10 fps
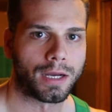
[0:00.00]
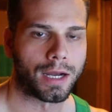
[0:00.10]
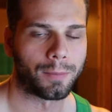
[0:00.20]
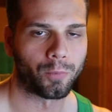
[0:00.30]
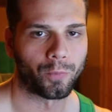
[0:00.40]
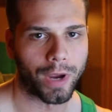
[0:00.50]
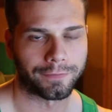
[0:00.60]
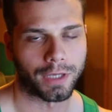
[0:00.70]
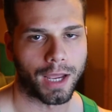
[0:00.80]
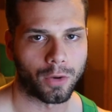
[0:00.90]
Um, we
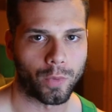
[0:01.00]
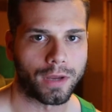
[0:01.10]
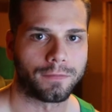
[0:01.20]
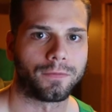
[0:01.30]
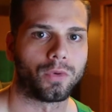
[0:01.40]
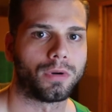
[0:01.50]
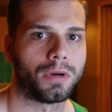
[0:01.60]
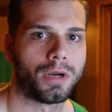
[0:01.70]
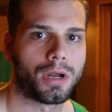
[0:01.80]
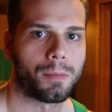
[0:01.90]
have to kind of wait
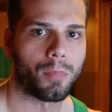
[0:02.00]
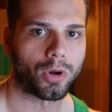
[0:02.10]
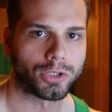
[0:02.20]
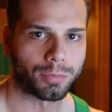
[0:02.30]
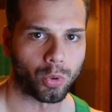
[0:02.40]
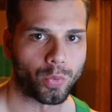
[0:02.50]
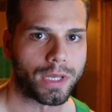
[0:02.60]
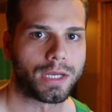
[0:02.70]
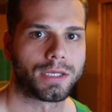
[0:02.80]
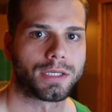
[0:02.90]
for multiple
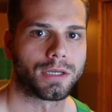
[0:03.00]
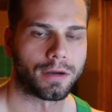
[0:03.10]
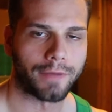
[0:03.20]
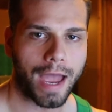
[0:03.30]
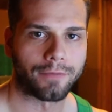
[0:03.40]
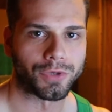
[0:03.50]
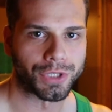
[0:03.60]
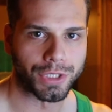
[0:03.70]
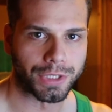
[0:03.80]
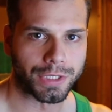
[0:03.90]
weeks of
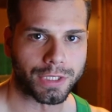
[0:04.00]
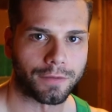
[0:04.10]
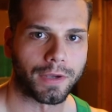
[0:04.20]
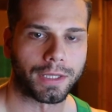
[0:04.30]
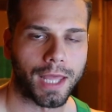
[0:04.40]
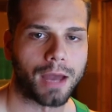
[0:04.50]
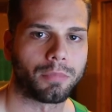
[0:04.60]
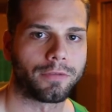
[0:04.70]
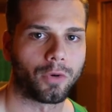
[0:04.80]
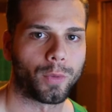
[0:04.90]
averages and stuff like that
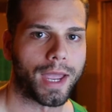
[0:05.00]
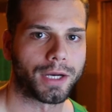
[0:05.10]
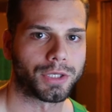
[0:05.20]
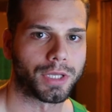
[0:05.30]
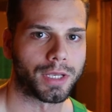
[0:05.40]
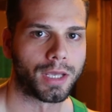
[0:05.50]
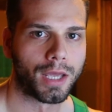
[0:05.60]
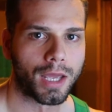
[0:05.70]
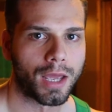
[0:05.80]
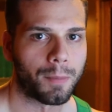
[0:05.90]
before we actually
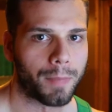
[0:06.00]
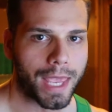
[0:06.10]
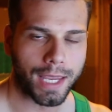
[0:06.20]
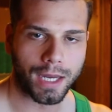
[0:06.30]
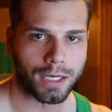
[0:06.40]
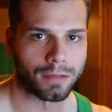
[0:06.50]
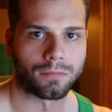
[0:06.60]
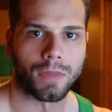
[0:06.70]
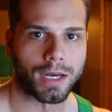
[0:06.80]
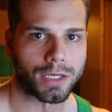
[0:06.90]
make any
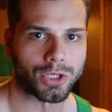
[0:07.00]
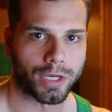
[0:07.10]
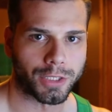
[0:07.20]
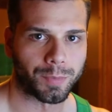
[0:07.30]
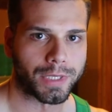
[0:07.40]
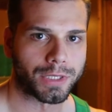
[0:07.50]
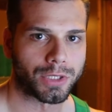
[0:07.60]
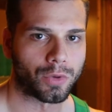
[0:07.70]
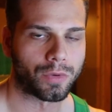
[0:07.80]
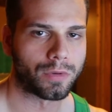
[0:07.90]
any adjustments.
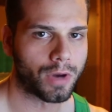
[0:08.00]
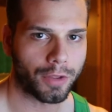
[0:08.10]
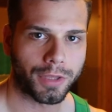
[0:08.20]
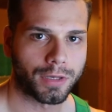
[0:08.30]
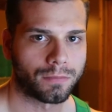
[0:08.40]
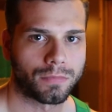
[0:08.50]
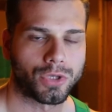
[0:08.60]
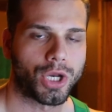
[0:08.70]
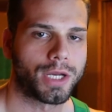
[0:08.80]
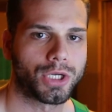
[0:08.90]
So nothing
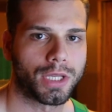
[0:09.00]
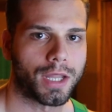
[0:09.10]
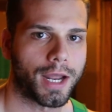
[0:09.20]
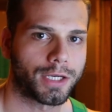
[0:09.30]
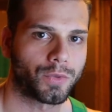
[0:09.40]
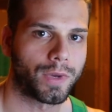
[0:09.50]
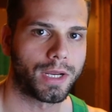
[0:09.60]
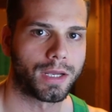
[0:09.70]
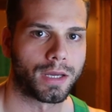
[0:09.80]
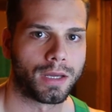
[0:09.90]
changing the next
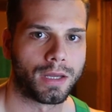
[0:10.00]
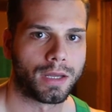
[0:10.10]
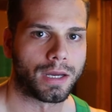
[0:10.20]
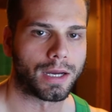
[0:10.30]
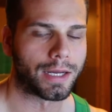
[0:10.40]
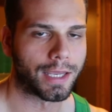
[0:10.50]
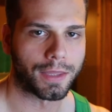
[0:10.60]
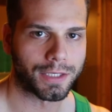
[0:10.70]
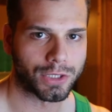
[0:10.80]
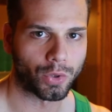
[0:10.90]
week. Uh,
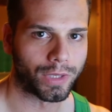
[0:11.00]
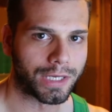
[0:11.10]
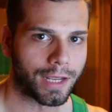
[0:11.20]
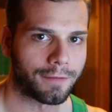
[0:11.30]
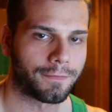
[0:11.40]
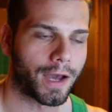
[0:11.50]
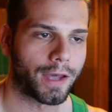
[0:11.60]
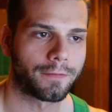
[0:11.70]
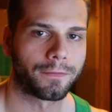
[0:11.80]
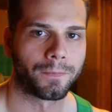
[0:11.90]
again, this is only day
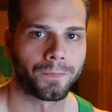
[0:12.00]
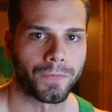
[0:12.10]
five.